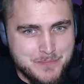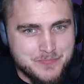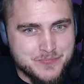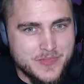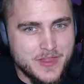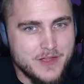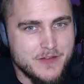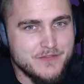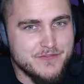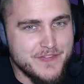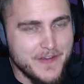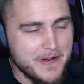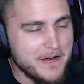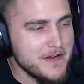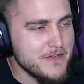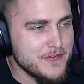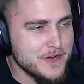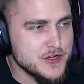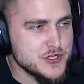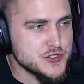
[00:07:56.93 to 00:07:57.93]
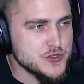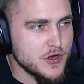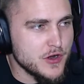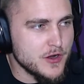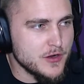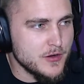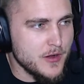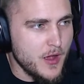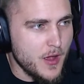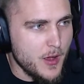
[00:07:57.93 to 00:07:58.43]
Very, very
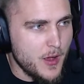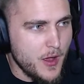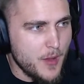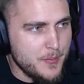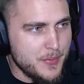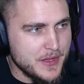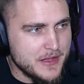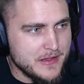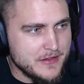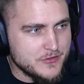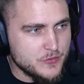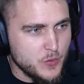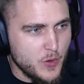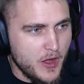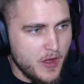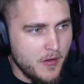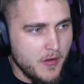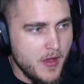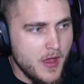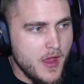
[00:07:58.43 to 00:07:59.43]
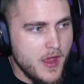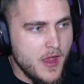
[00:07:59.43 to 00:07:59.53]
strong pick as well.